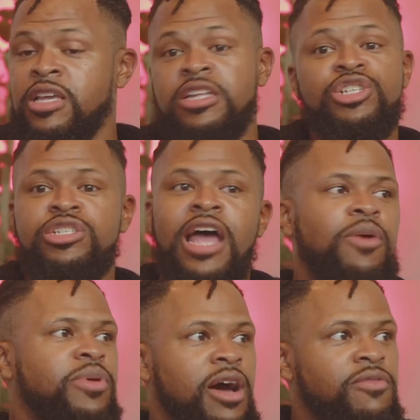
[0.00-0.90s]
getting
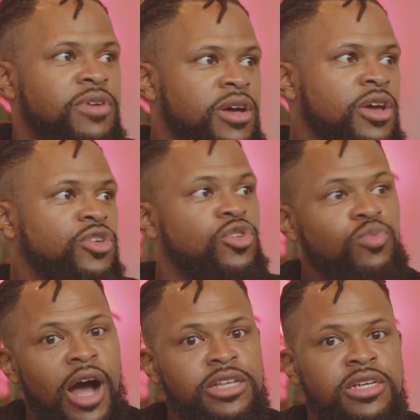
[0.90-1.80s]
shot, whatever, you
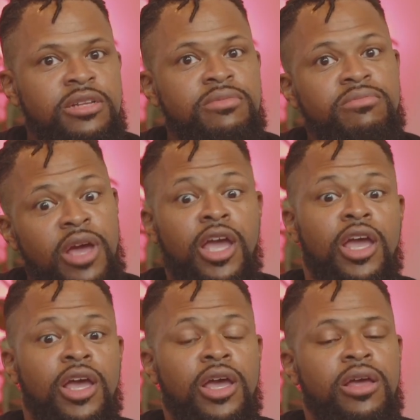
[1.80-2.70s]
watch it, man.